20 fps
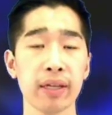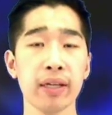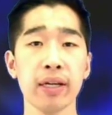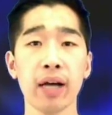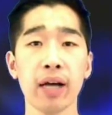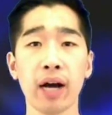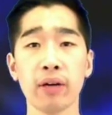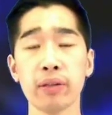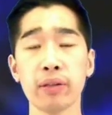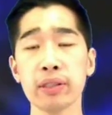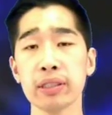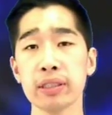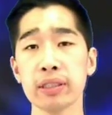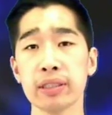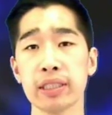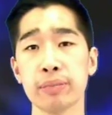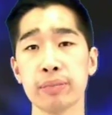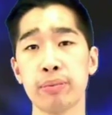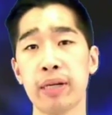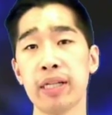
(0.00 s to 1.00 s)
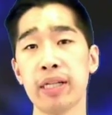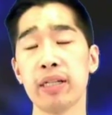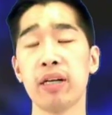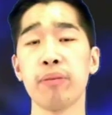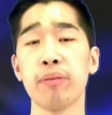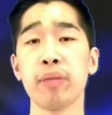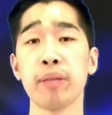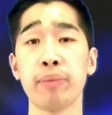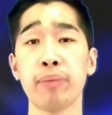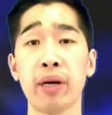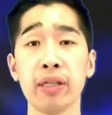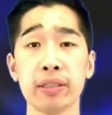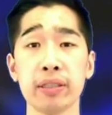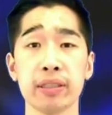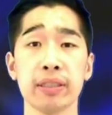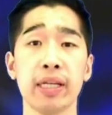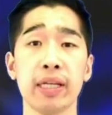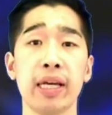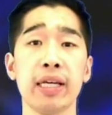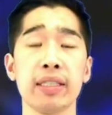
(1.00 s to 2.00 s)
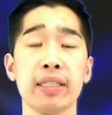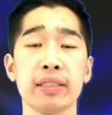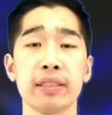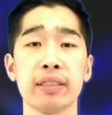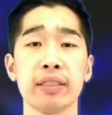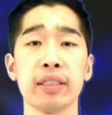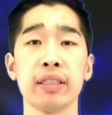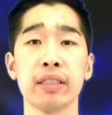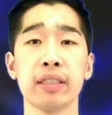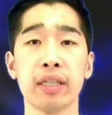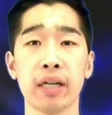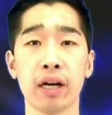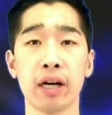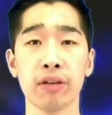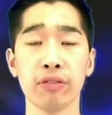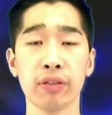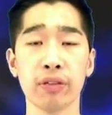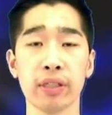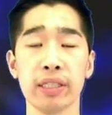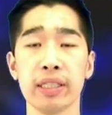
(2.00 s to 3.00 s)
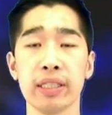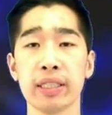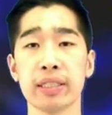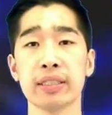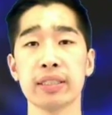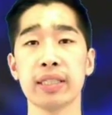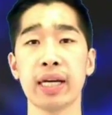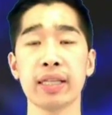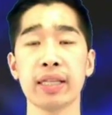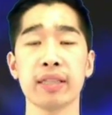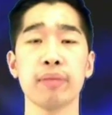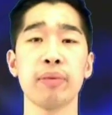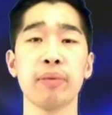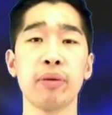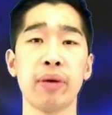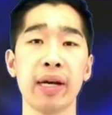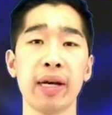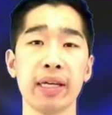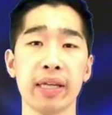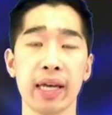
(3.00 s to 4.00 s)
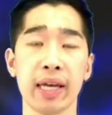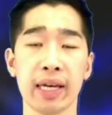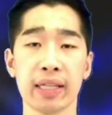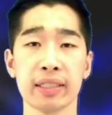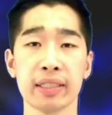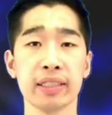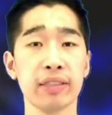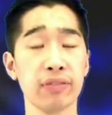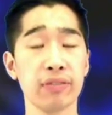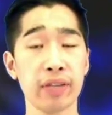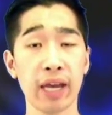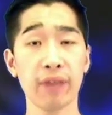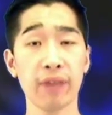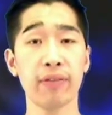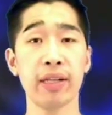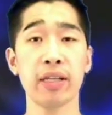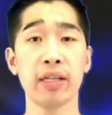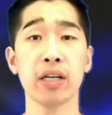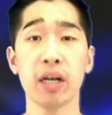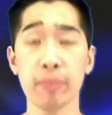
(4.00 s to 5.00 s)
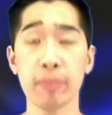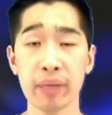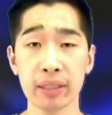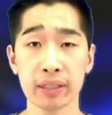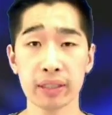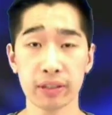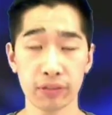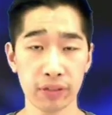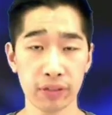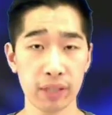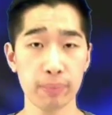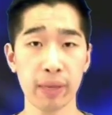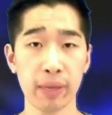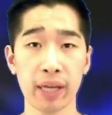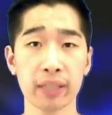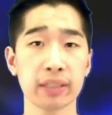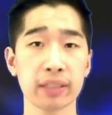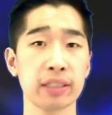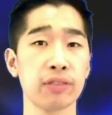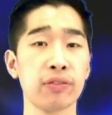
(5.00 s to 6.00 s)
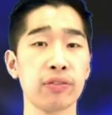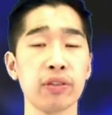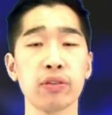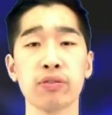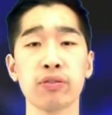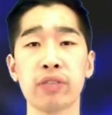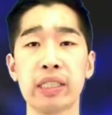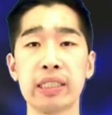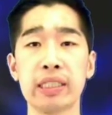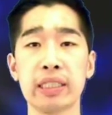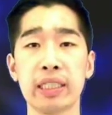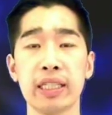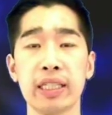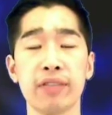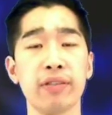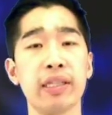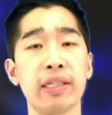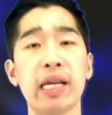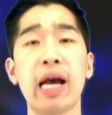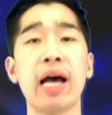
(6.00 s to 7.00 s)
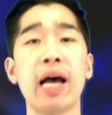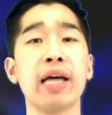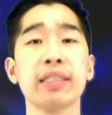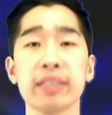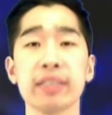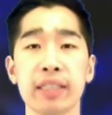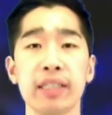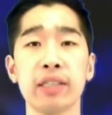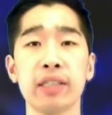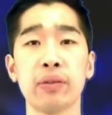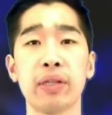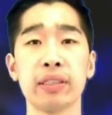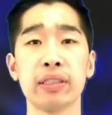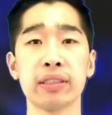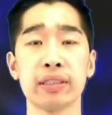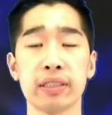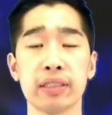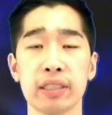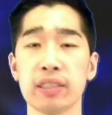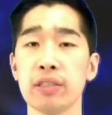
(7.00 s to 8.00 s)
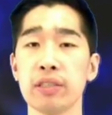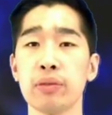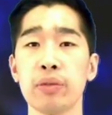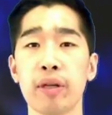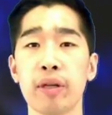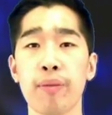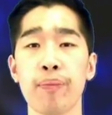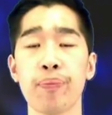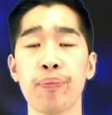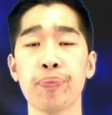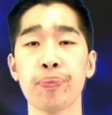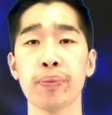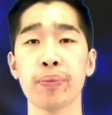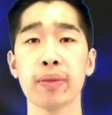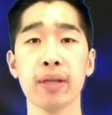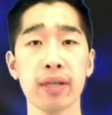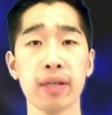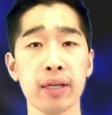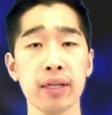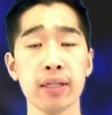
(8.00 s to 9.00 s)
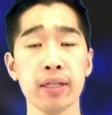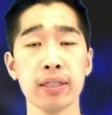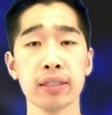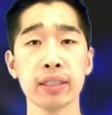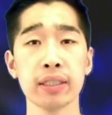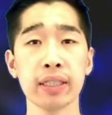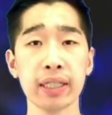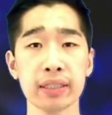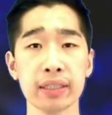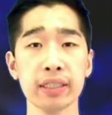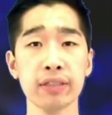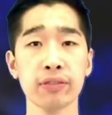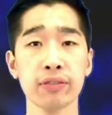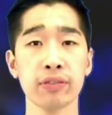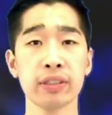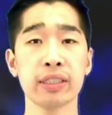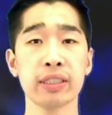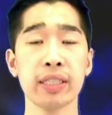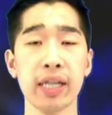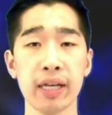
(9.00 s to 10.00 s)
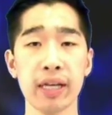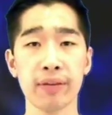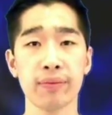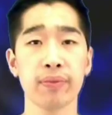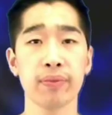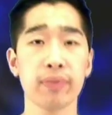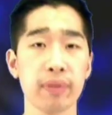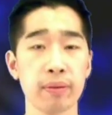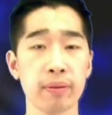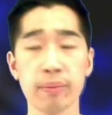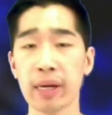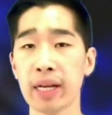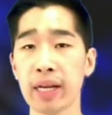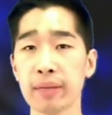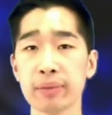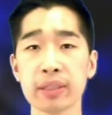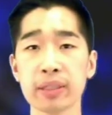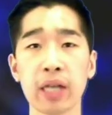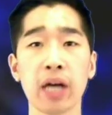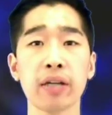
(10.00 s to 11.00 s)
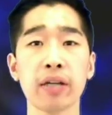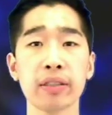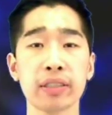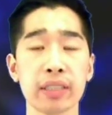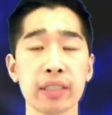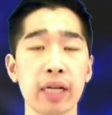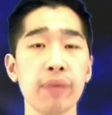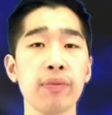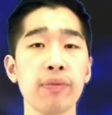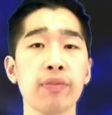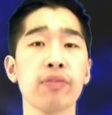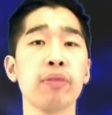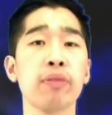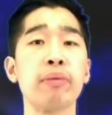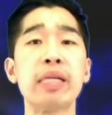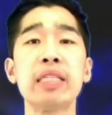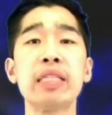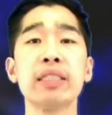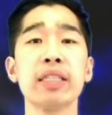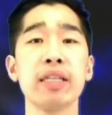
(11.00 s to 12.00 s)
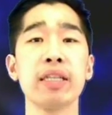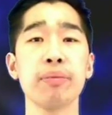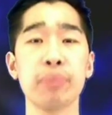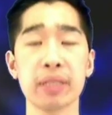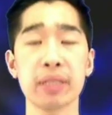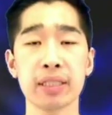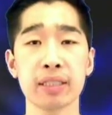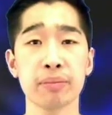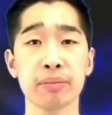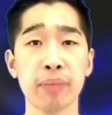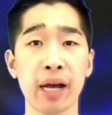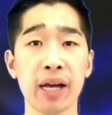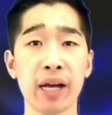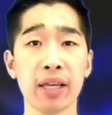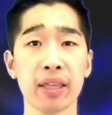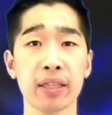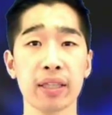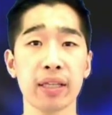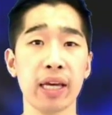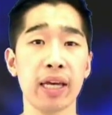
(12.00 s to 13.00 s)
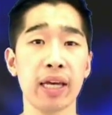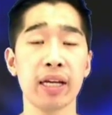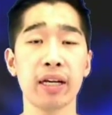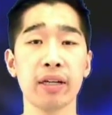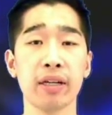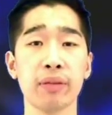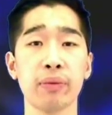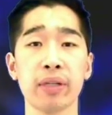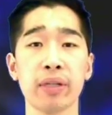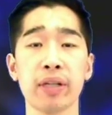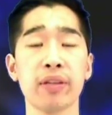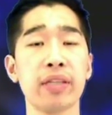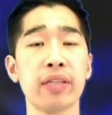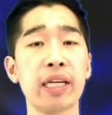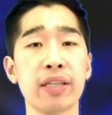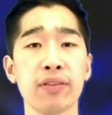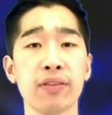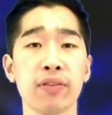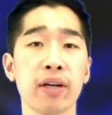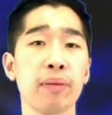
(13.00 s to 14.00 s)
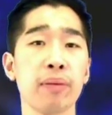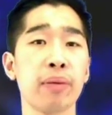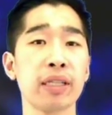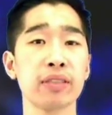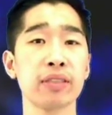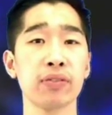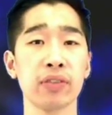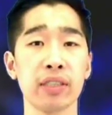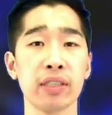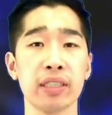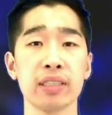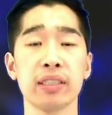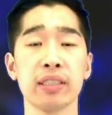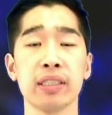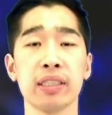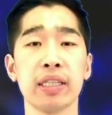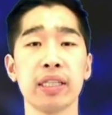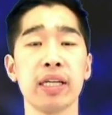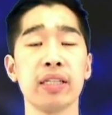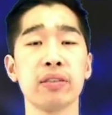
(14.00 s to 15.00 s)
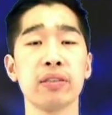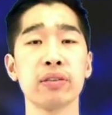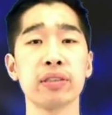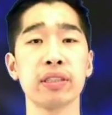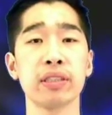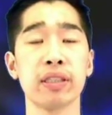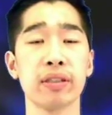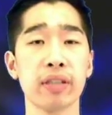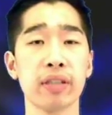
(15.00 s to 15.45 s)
I'll also display them on my post, and hopefully you can take them away. And if you have any comments and feedback, just feel free to leave and ask any questions as you want. So that's it for today. My name is Tyron Shum from Internet Business Path, and I want to thank you very much for listening and also